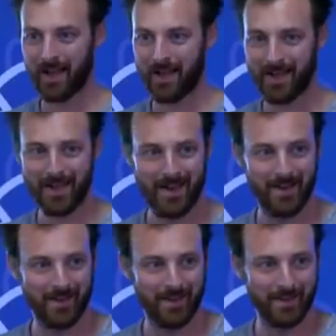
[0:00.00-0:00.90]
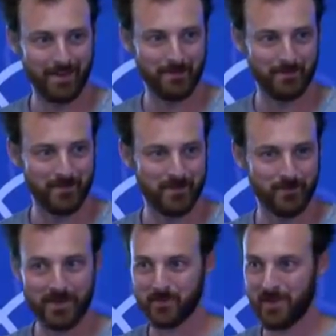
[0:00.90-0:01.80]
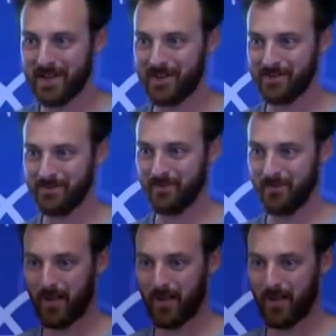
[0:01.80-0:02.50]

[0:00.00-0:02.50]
Hi, it's great to be here.